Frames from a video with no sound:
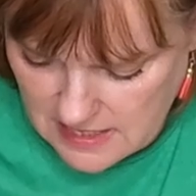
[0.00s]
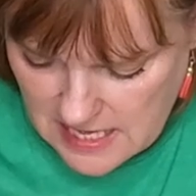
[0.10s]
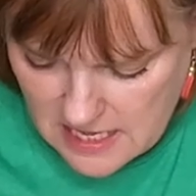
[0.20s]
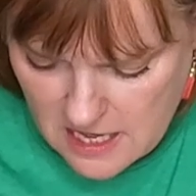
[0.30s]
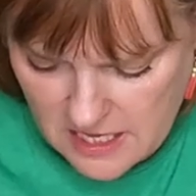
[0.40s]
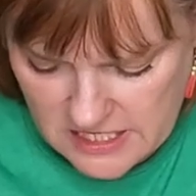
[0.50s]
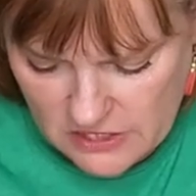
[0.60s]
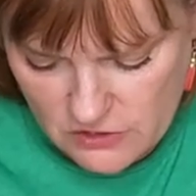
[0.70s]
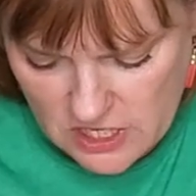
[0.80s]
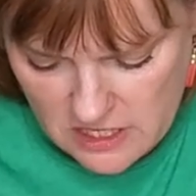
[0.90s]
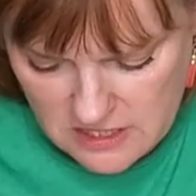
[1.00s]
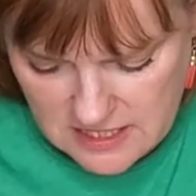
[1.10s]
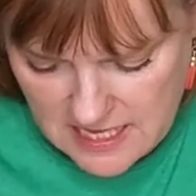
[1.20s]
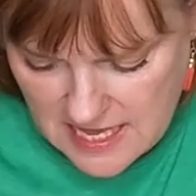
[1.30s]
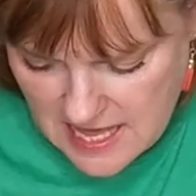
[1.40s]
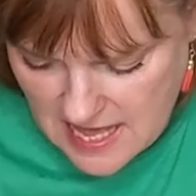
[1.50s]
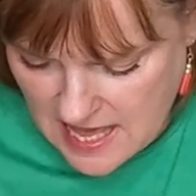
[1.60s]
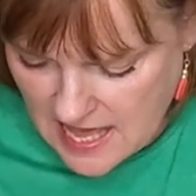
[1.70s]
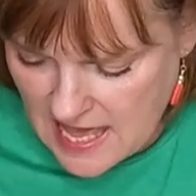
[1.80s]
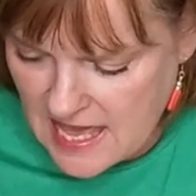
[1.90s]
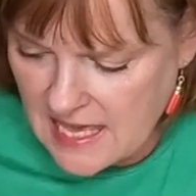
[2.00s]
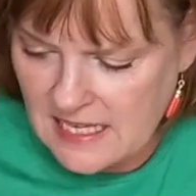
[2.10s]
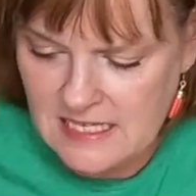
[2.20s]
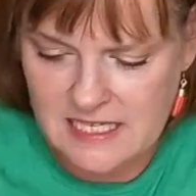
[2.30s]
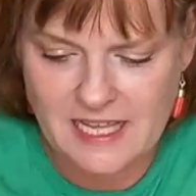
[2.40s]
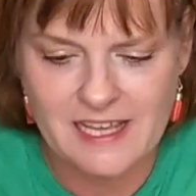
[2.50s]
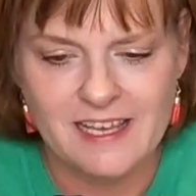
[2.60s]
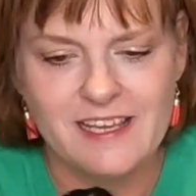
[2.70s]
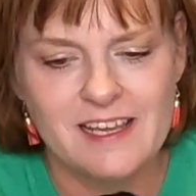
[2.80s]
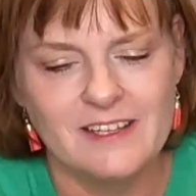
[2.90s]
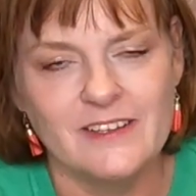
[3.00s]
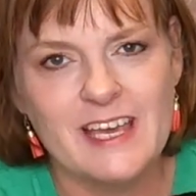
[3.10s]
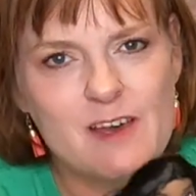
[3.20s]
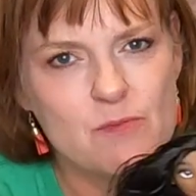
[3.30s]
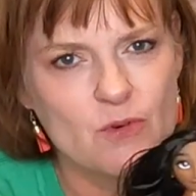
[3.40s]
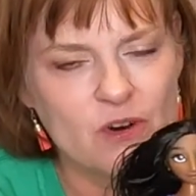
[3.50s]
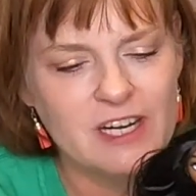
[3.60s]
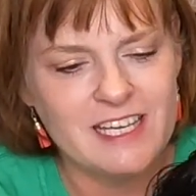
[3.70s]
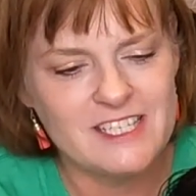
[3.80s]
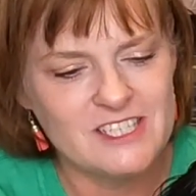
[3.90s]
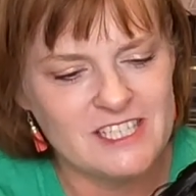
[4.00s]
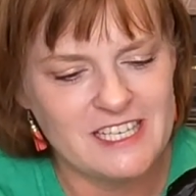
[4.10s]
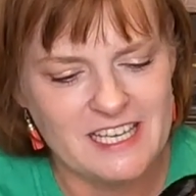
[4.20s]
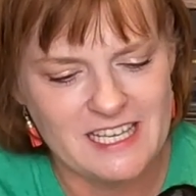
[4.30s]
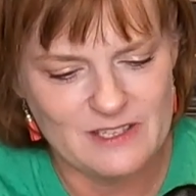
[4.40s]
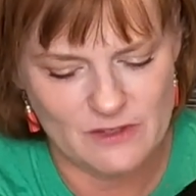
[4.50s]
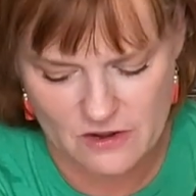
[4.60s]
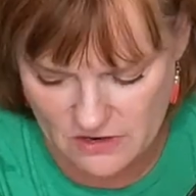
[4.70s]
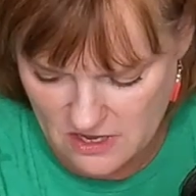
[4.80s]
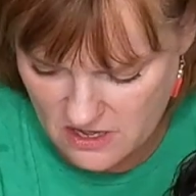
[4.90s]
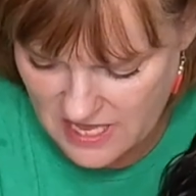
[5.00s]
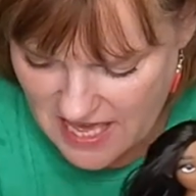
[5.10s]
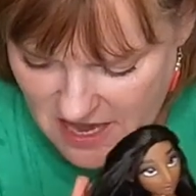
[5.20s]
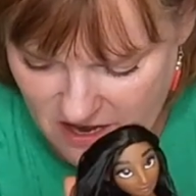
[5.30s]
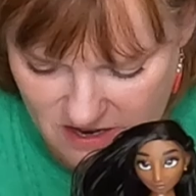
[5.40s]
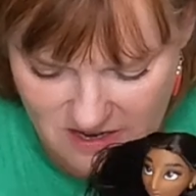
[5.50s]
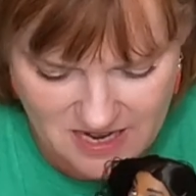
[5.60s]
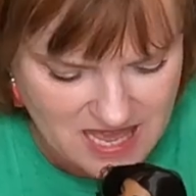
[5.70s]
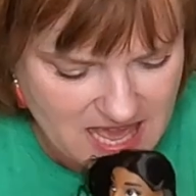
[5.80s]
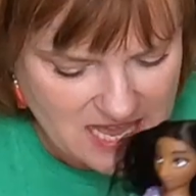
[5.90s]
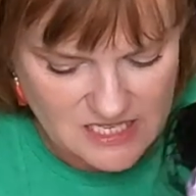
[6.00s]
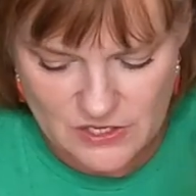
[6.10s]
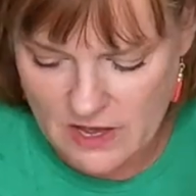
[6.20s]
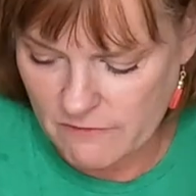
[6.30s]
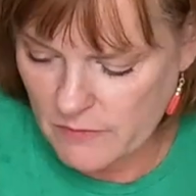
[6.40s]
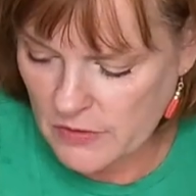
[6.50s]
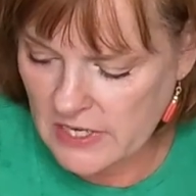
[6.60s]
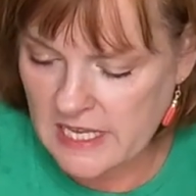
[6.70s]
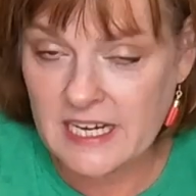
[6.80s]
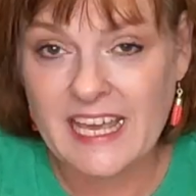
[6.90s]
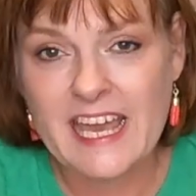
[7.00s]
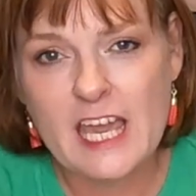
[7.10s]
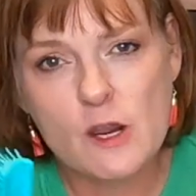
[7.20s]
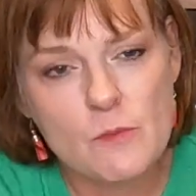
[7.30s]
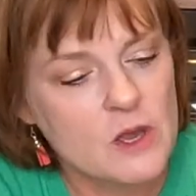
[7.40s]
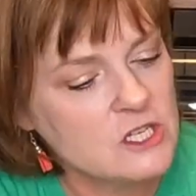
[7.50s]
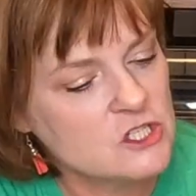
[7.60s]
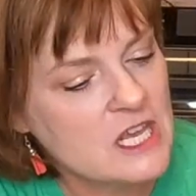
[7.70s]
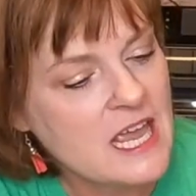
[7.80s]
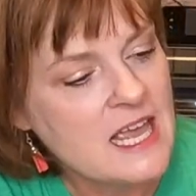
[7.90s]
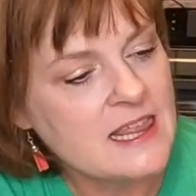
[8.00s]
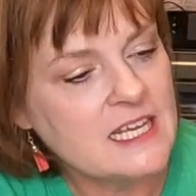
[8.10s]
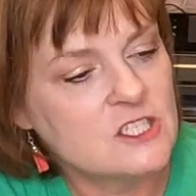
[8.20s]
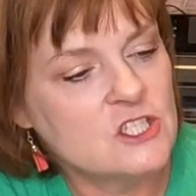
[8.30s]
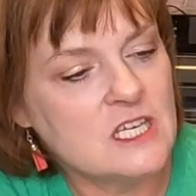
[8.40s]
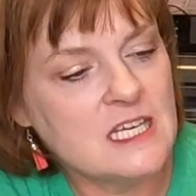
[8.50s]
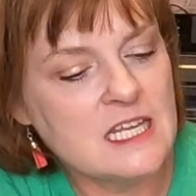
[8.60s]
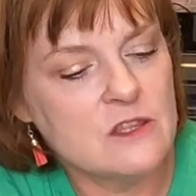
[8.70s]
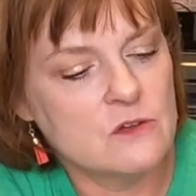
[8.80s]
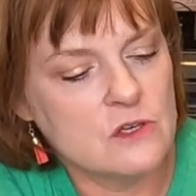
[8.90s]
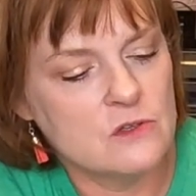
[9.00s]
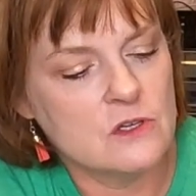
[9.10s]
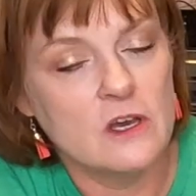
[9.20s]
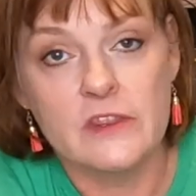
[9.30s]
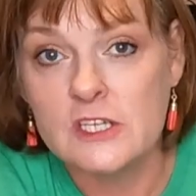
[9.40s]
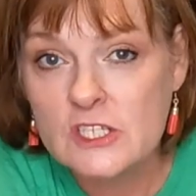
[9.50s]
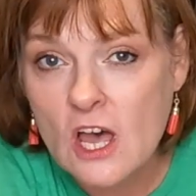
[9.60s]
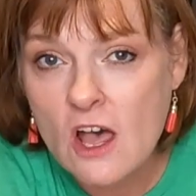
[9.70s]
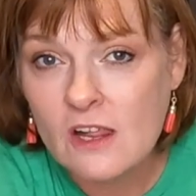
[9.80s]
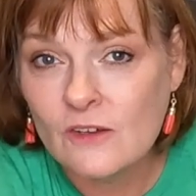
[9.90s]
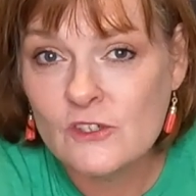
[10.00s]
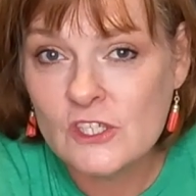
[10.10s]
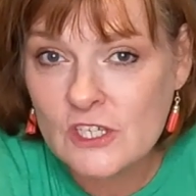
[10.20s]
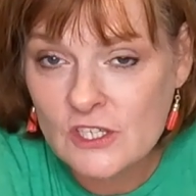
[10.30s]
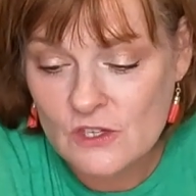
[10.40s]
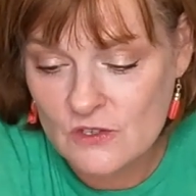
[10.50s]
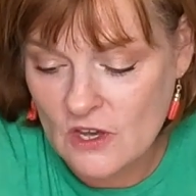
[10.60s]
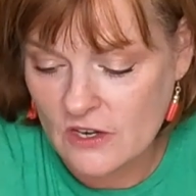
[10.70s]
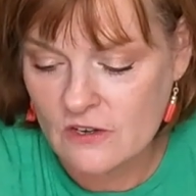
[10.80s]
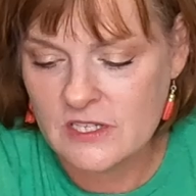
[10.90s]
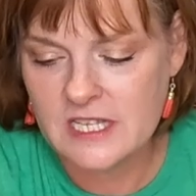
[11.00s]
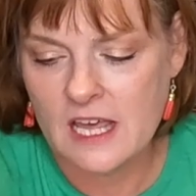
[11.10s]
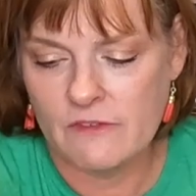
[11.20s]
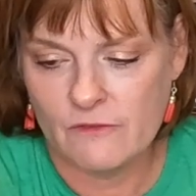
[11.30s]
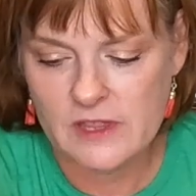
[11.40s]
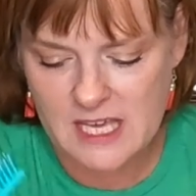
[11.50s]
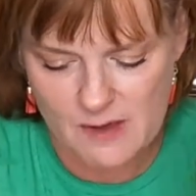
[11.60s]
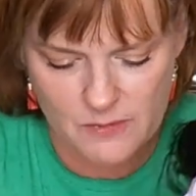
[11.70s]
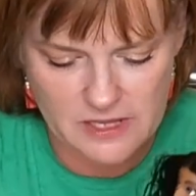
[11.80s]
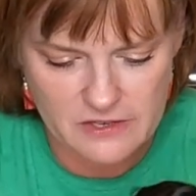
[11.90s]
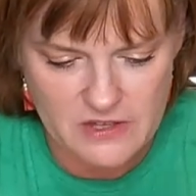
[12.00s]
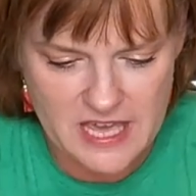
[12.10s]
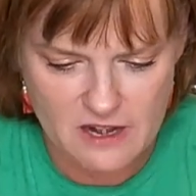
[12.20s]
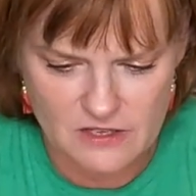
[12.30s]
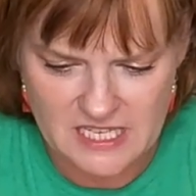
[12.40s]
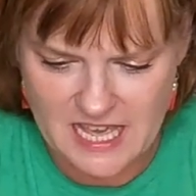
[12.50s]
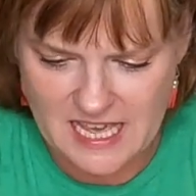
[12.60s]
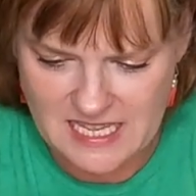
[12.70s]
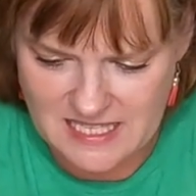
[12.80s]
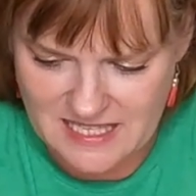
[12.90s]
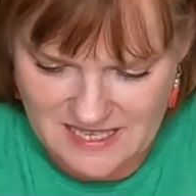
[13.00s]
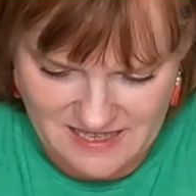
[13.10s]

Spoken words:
Encanto dolls, and look how pretty she is with her long hair. So I've put in a hairbrush that she can either use on the doll or she can use on herself with a couple little hair ties.